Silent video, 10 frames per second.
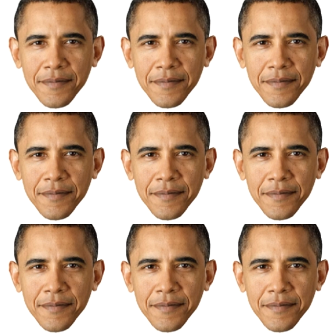
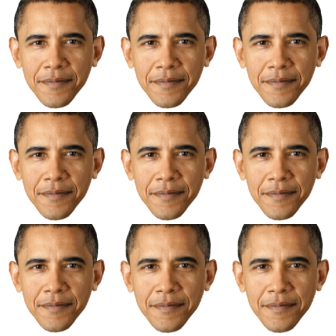
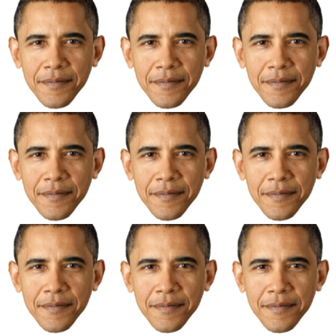
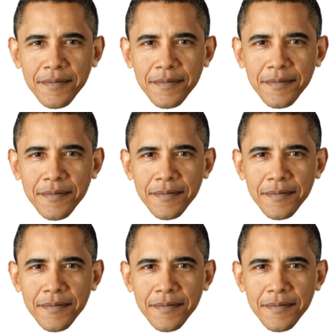(no lip movement)